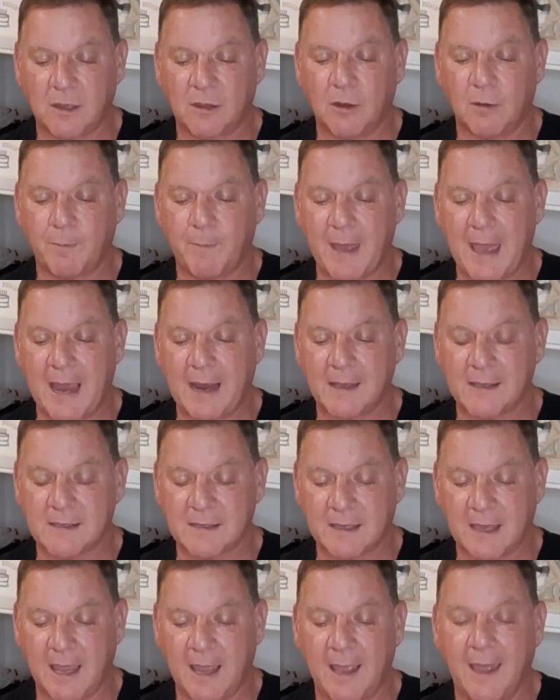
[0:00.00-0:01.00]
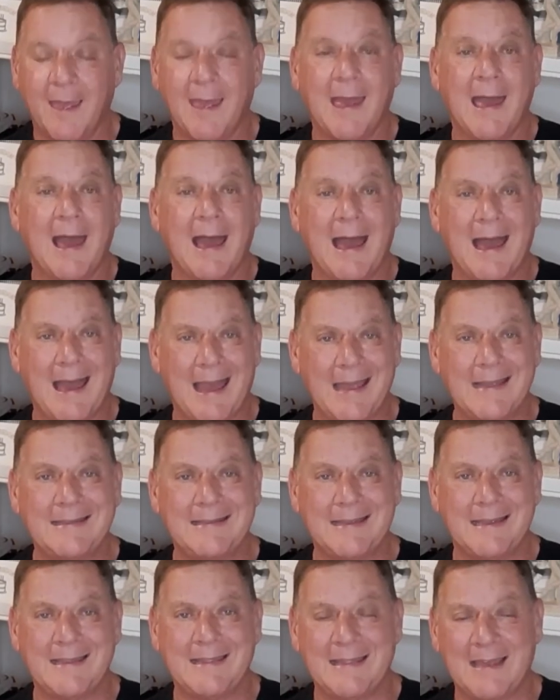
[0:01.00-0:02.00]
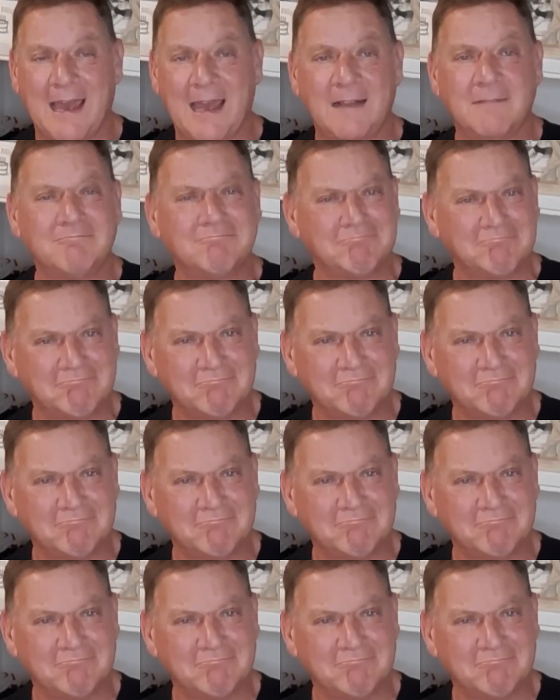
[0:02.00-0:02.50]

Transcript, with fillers: to look back and say, I did that.